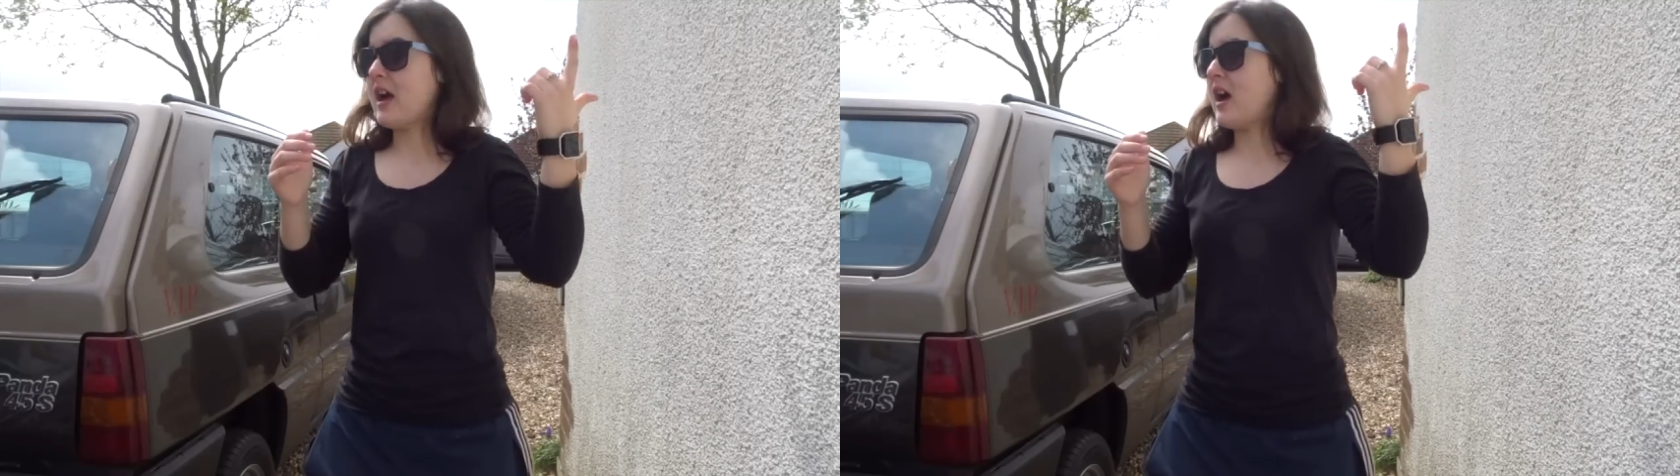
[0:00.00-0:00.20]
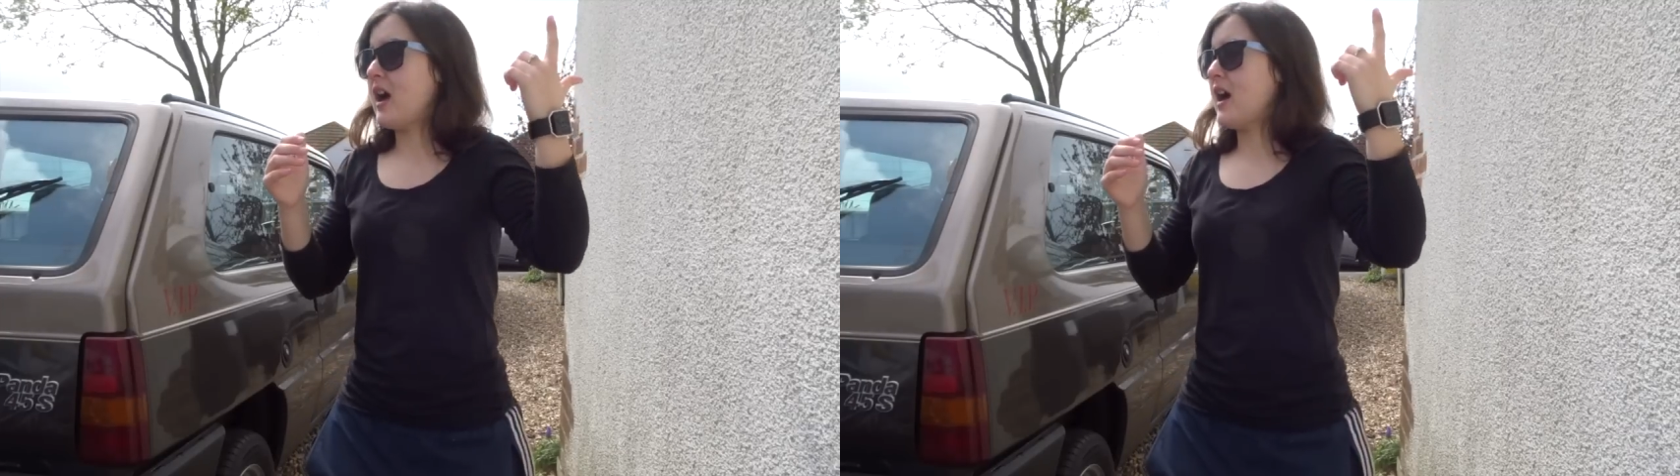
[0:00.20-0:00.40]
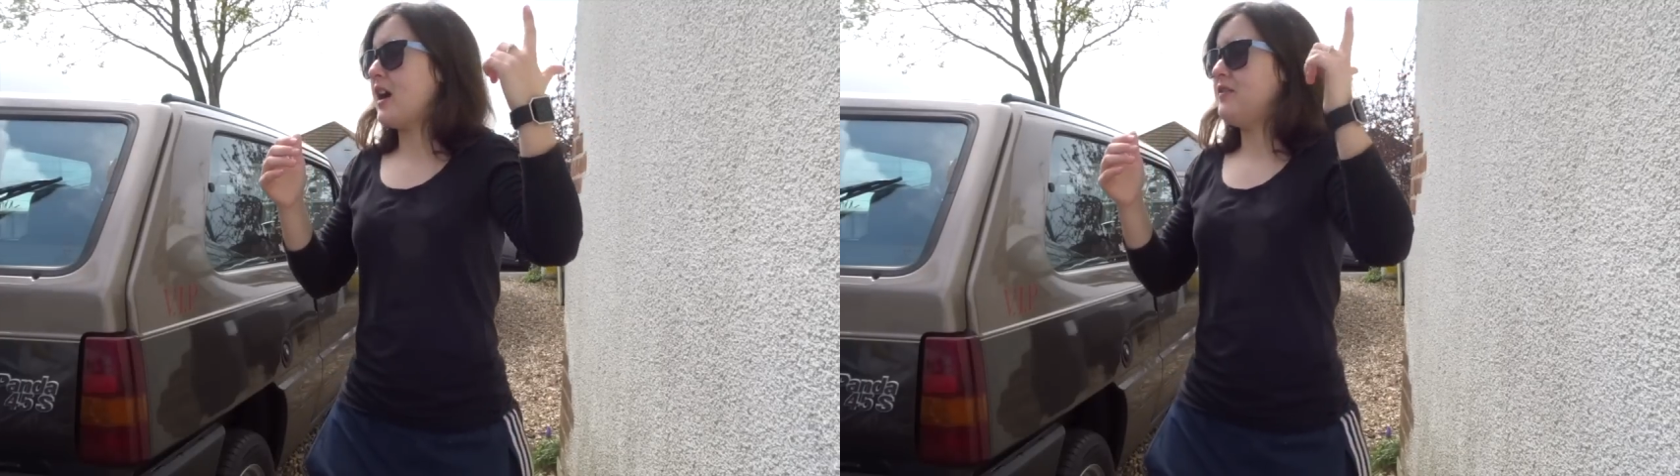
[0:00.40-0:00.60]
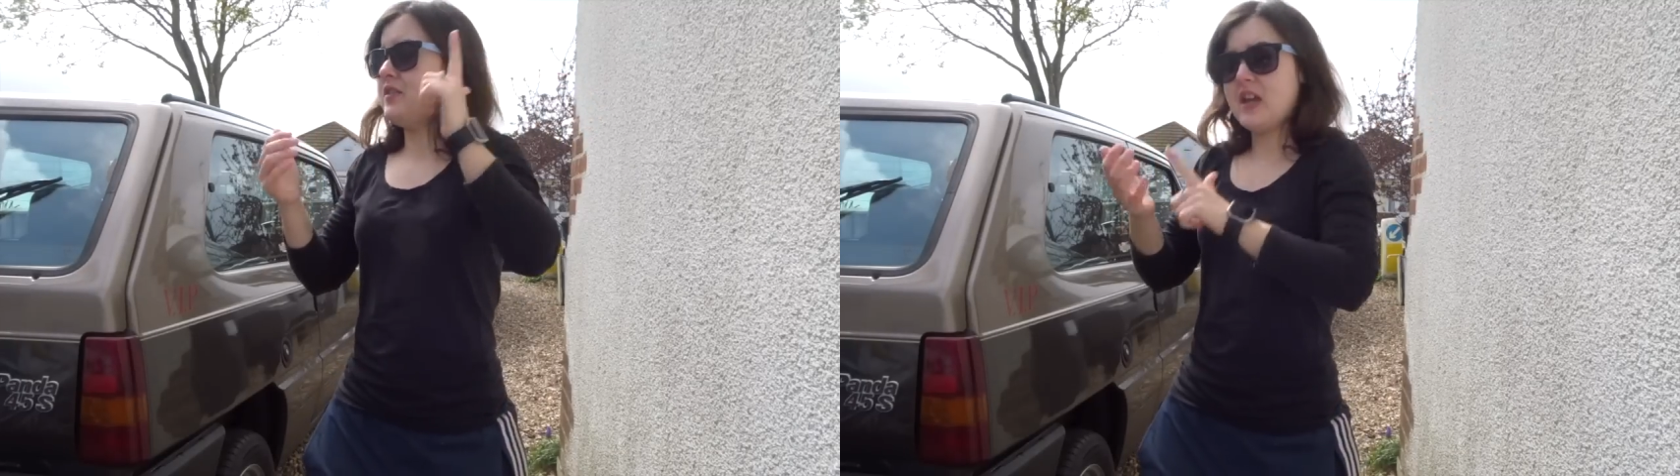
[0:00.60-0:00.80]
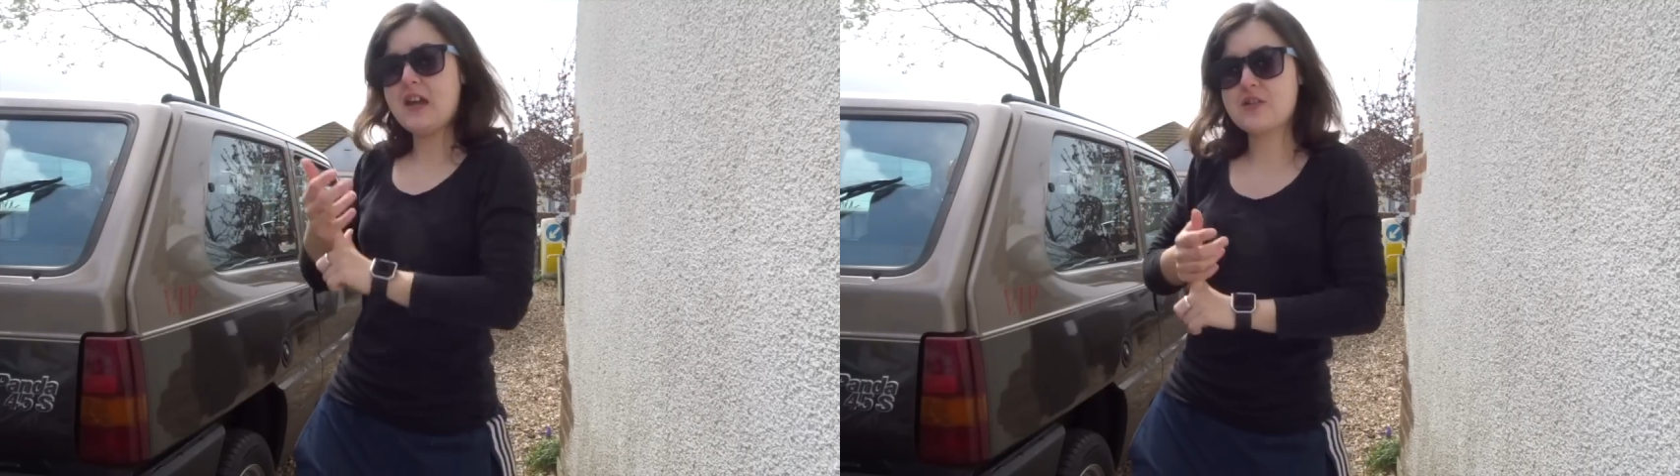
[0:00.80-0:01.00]
and
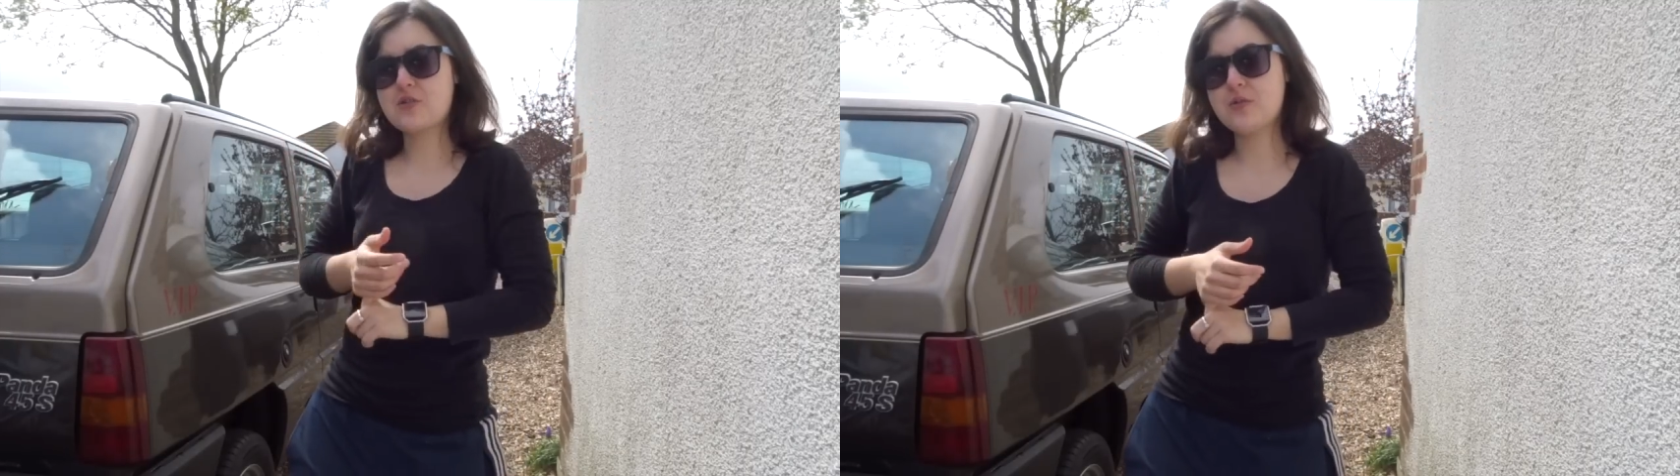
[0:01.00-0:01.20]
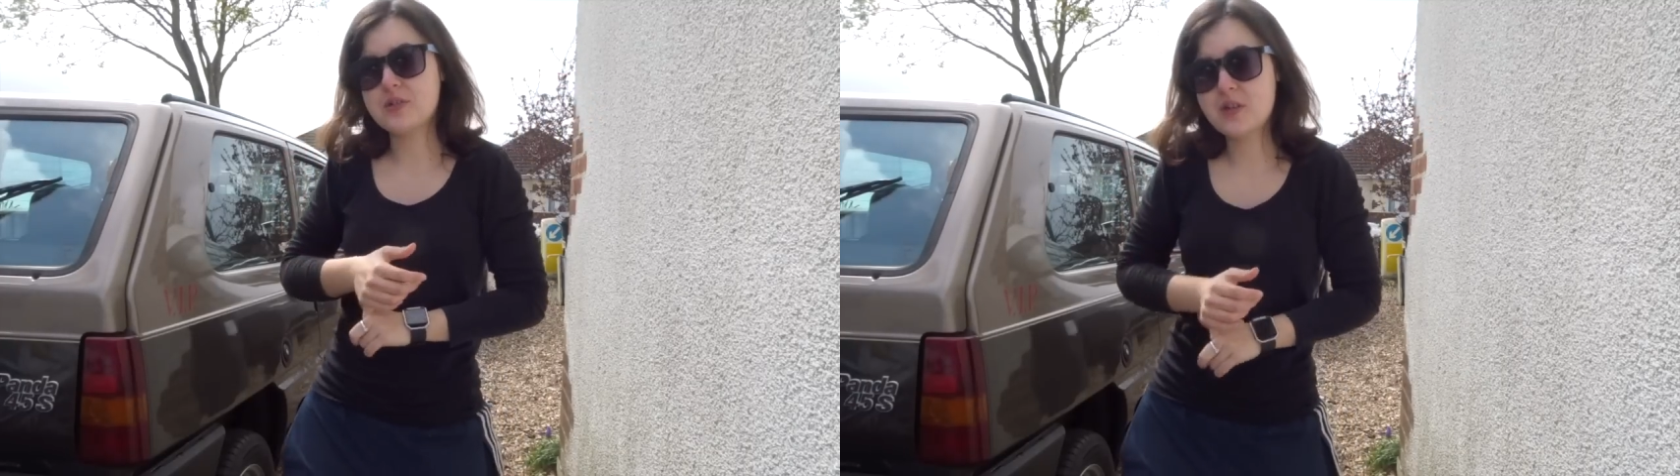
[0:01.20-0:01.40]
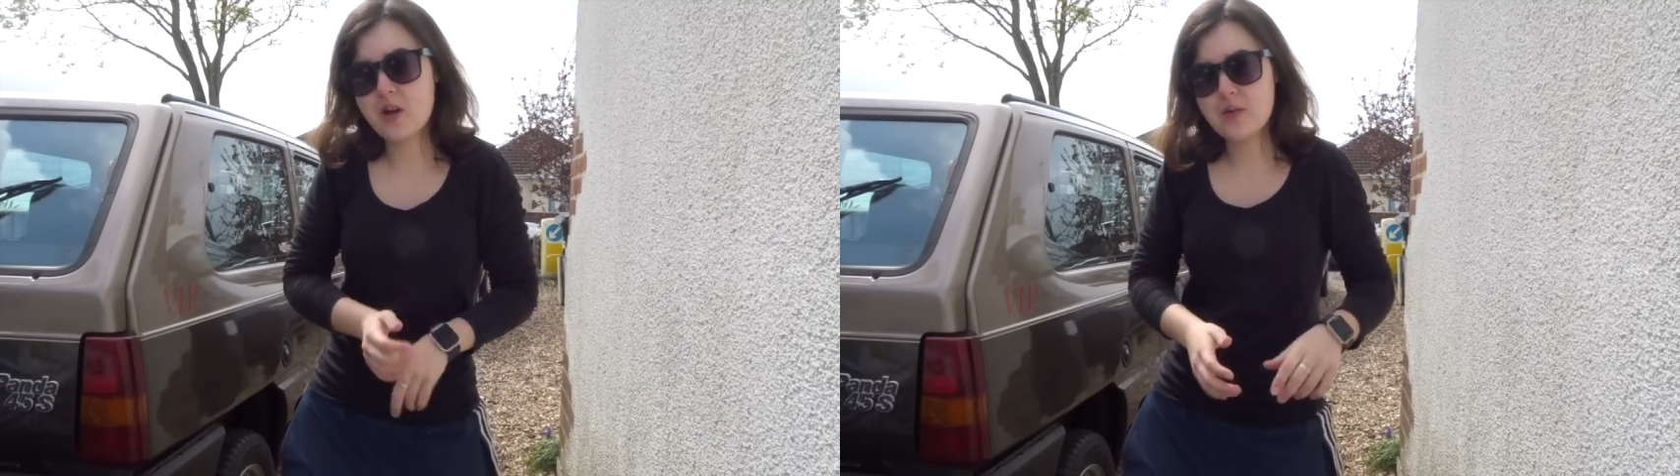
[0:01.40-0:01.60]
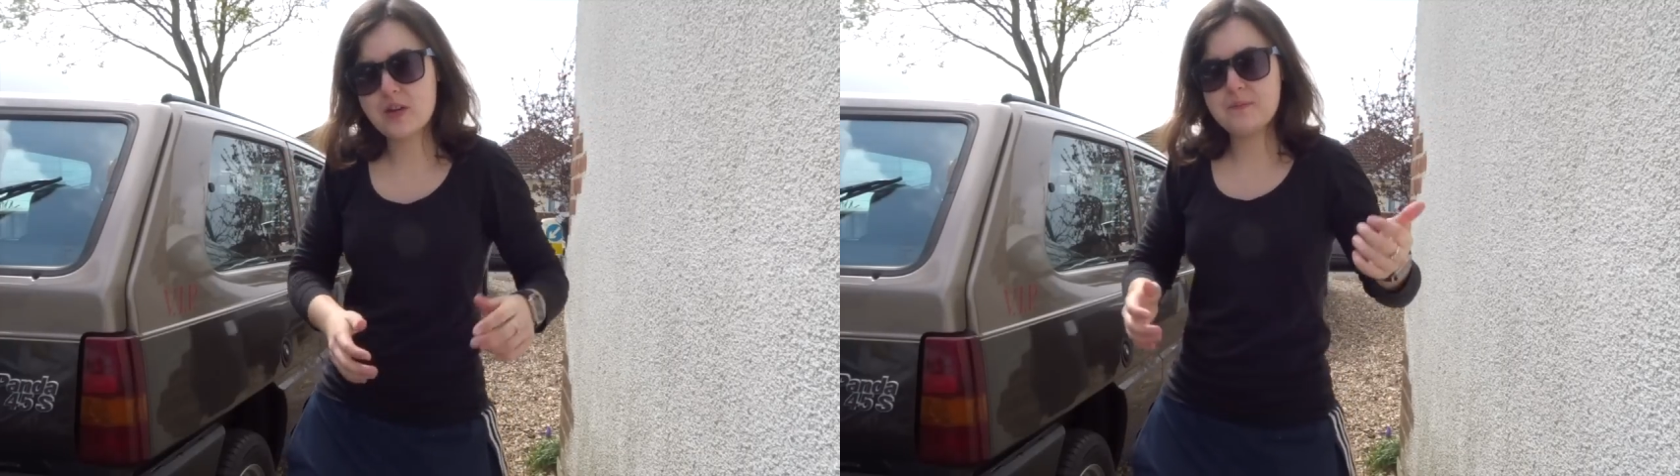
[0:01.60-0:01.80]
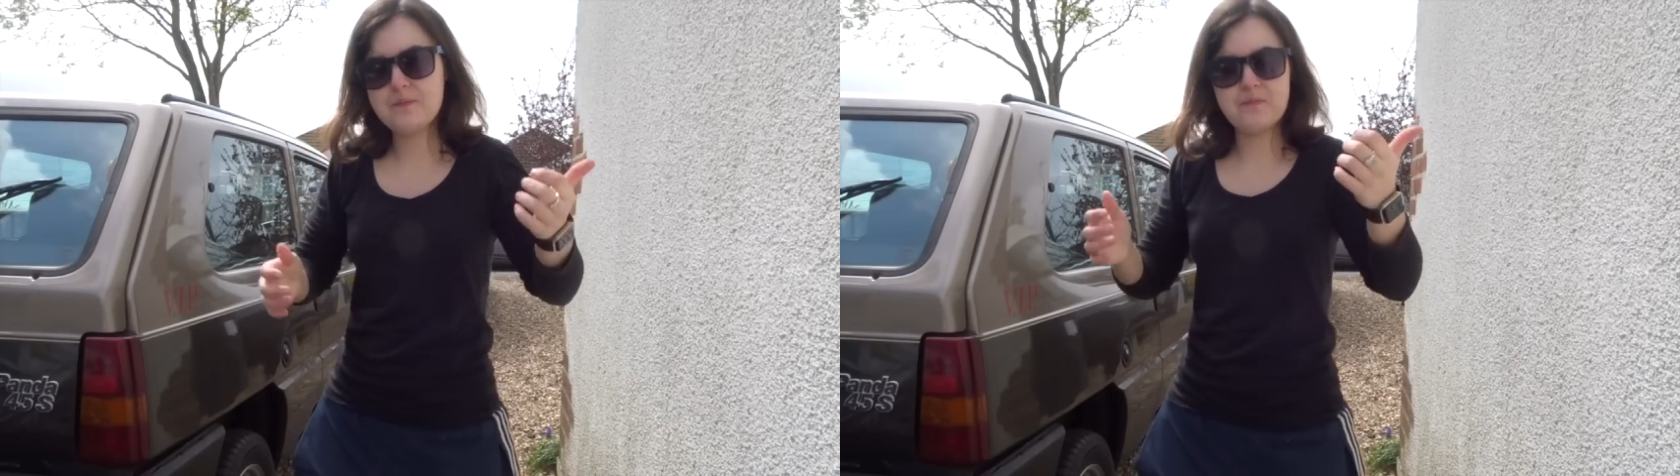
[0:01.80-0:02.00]
the Escort is going